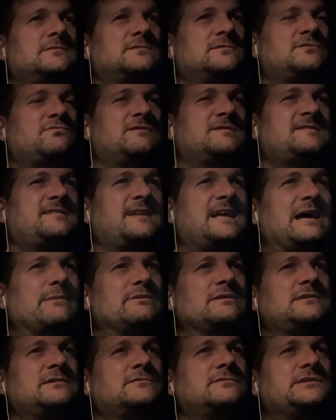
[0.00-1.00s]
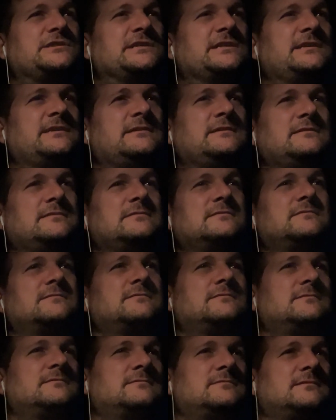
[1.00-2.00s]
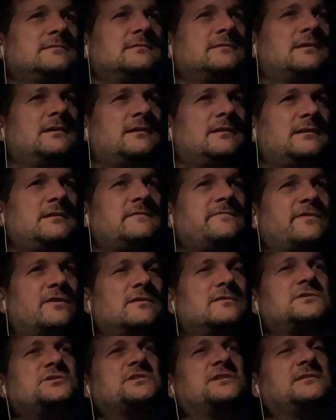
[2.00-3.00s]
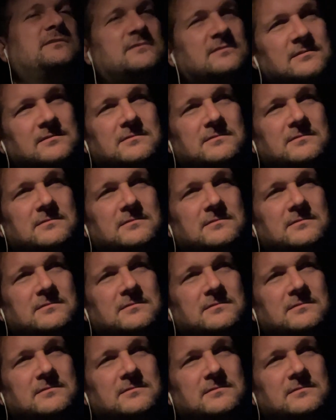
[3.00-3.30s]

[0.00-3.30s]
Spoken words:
twisted Abaguchi inversion?